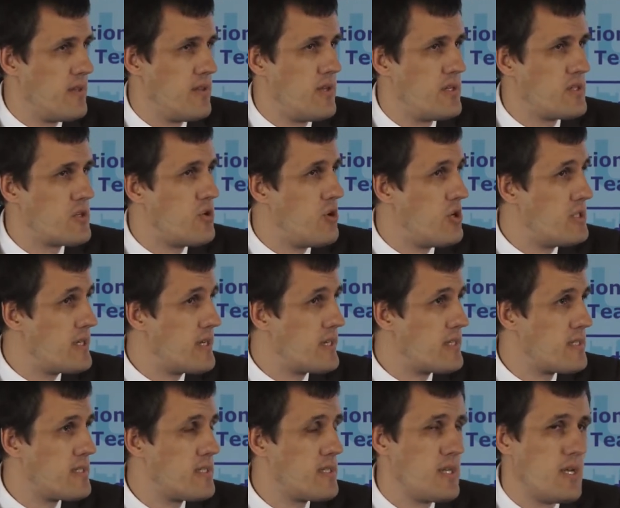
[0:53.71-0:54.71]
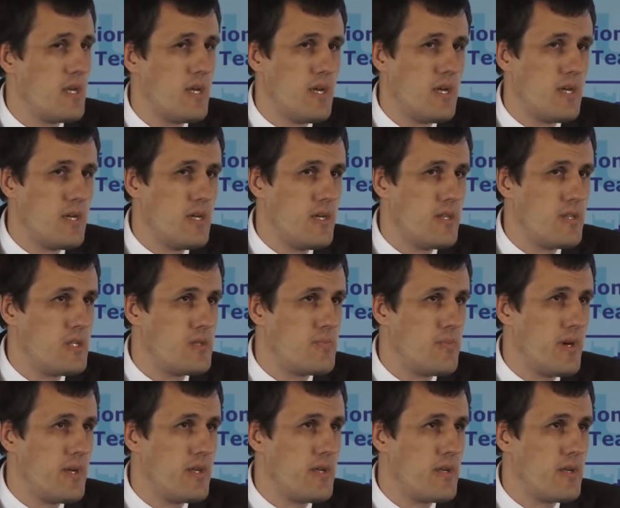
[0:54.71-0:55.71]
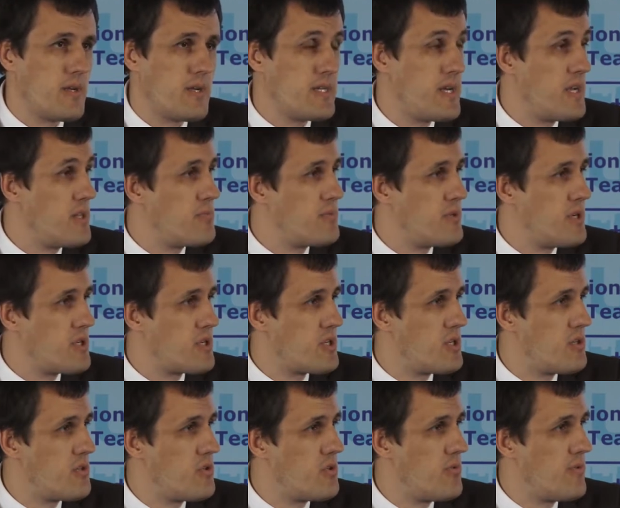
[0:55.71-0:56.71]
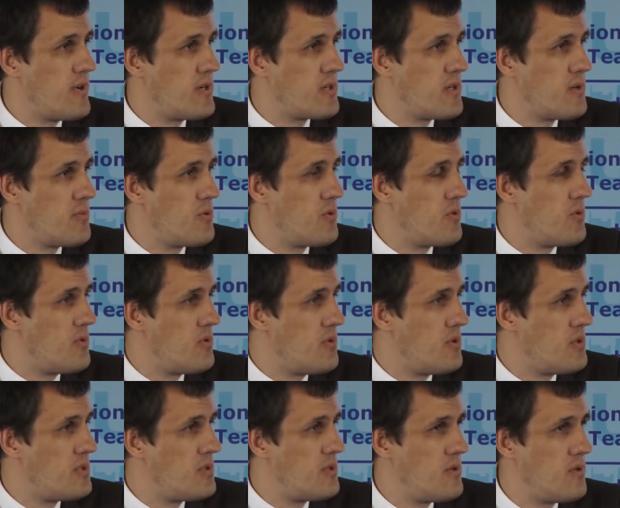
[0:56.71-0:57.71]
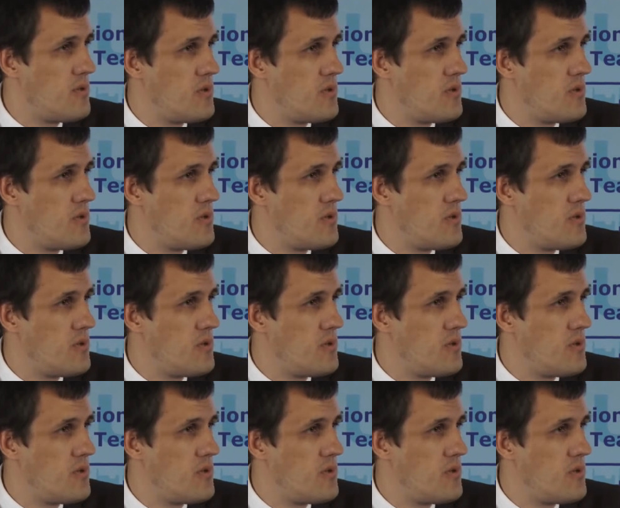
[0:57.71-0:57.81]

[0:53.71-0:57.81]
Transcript: dear colleagues, it is my great pleasure to welcome you all